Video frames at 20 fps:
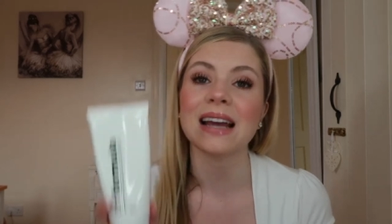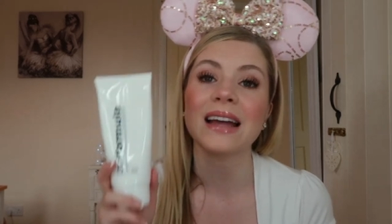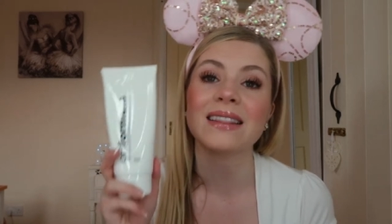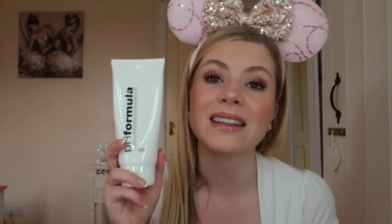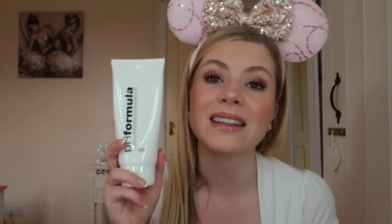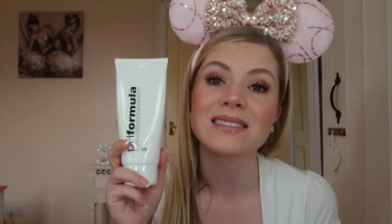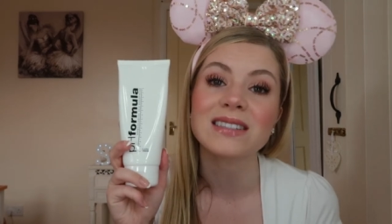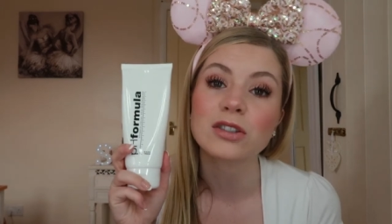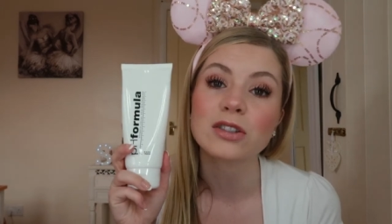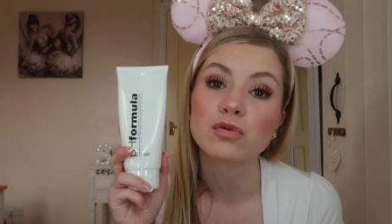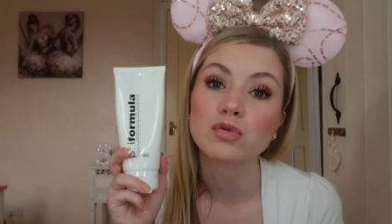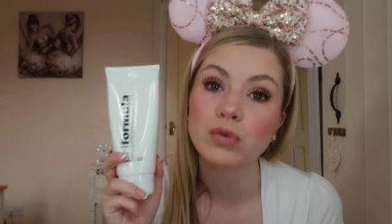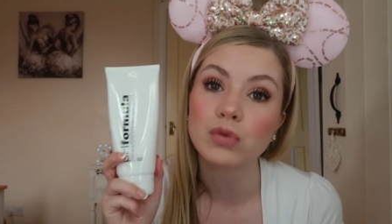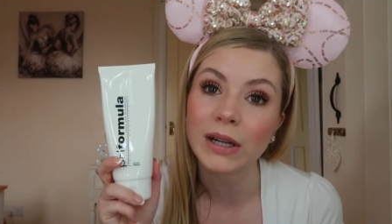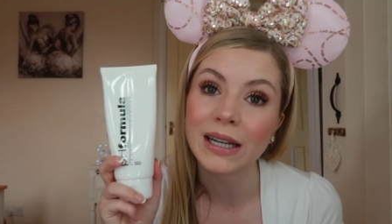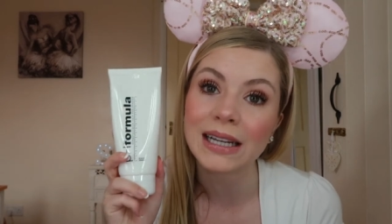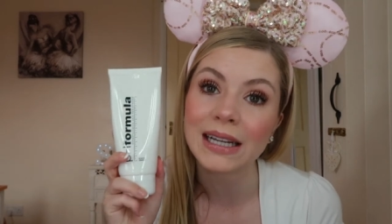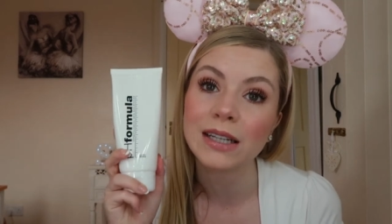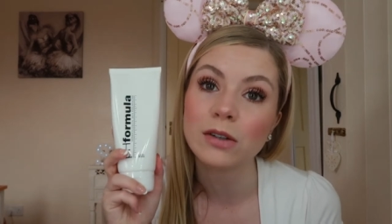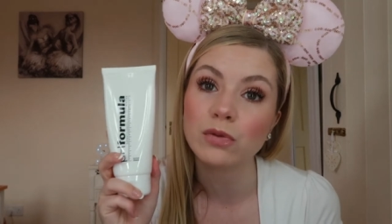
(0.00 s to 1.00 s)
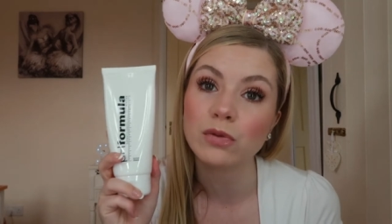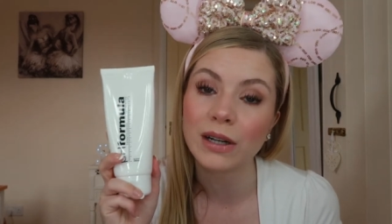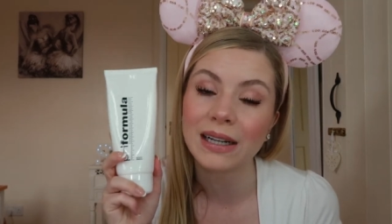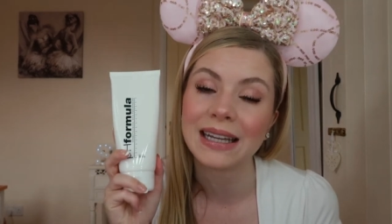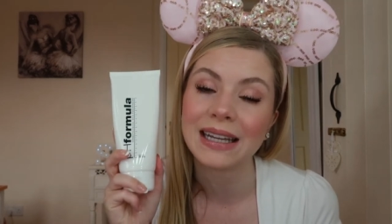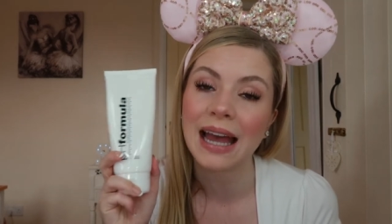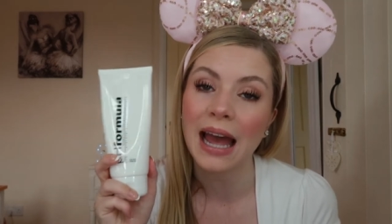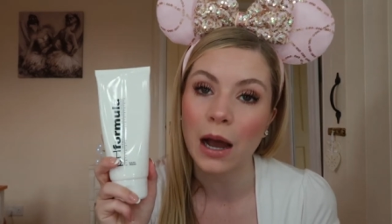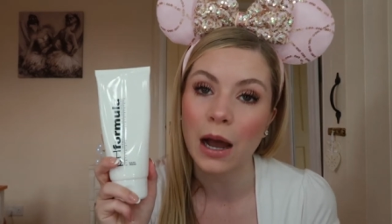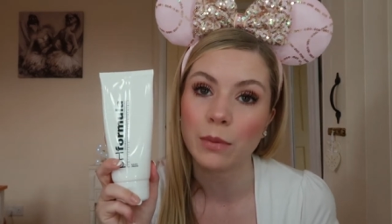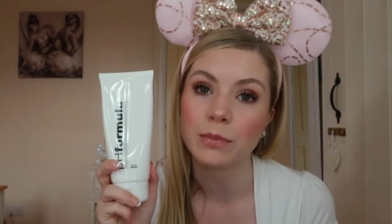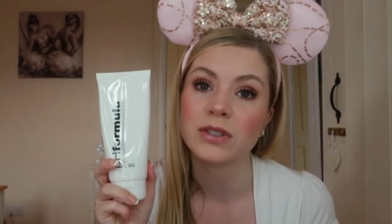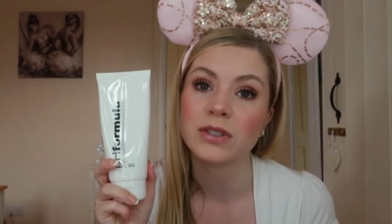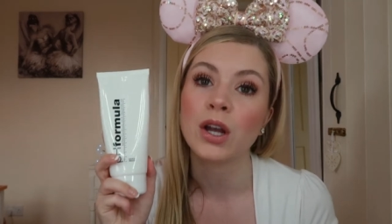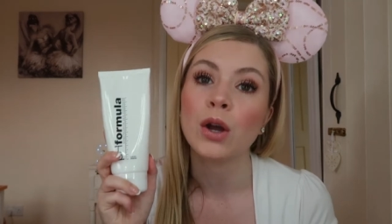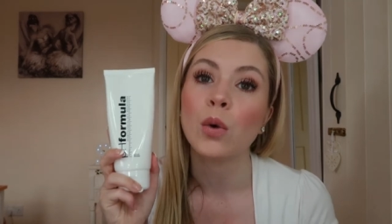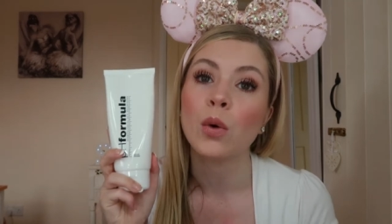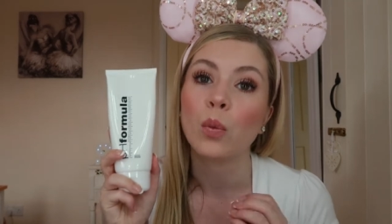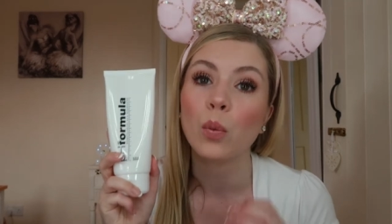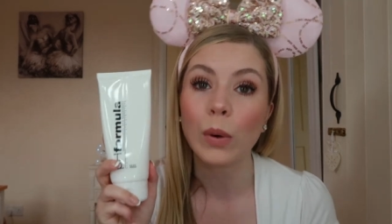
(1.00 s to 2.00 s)
and this has really, really helped
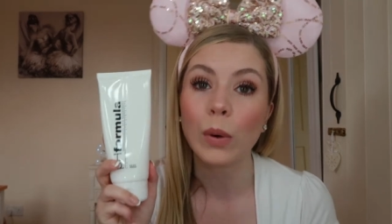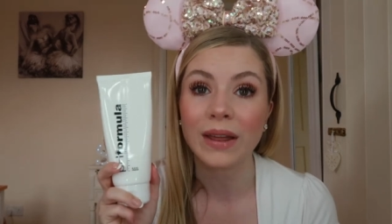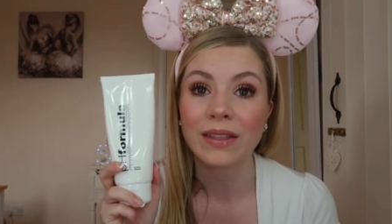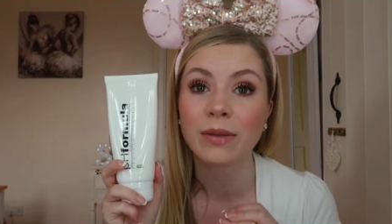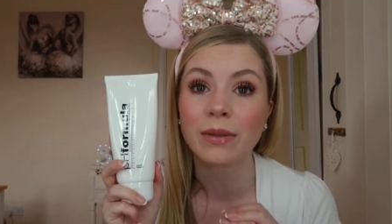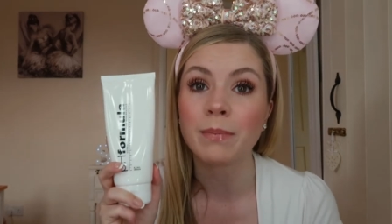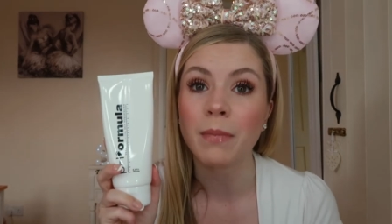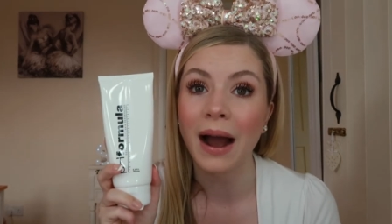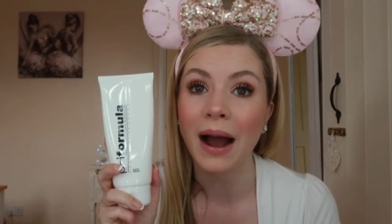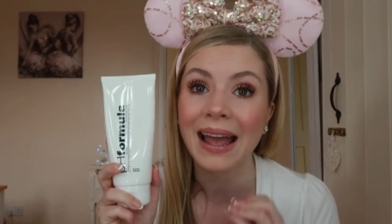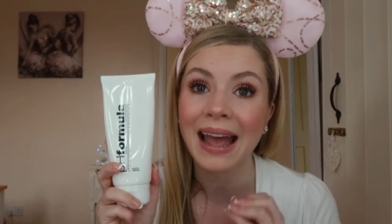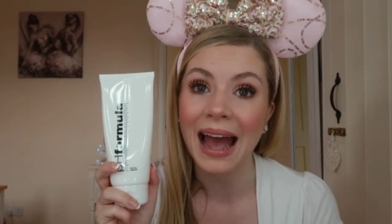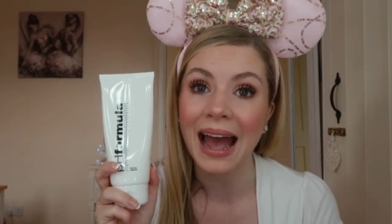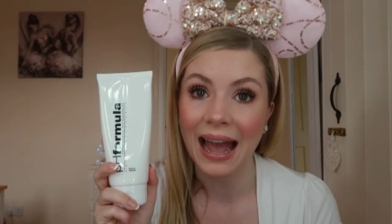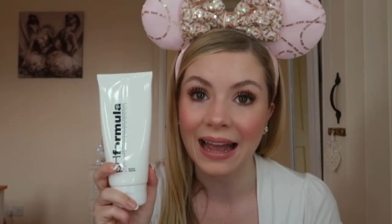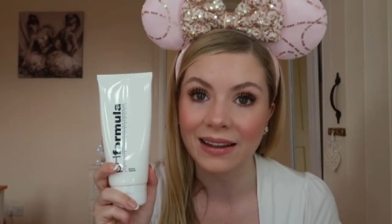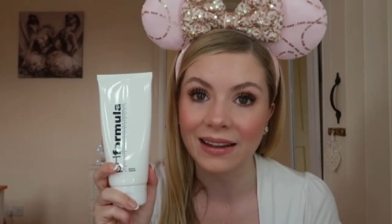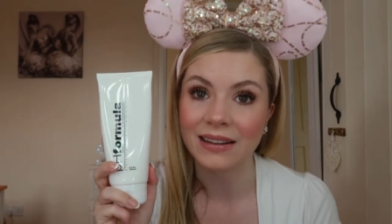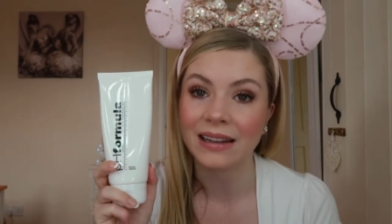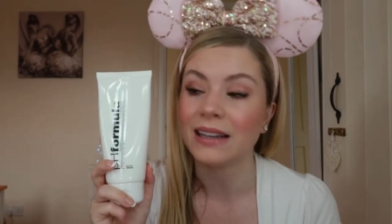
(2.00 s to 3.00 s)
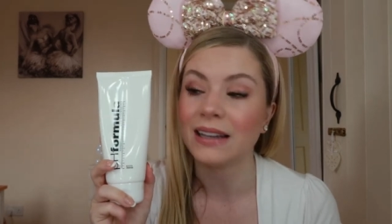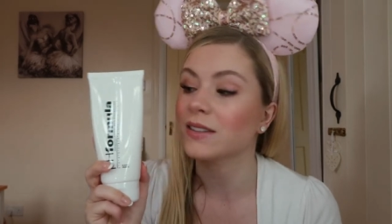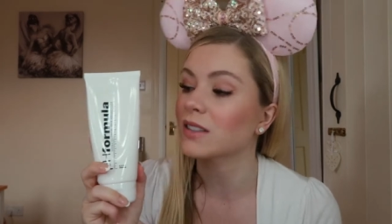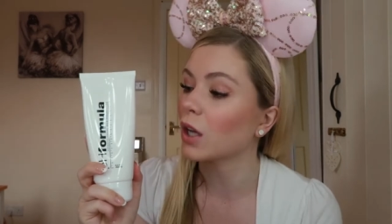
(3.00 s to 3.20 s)
with my acne.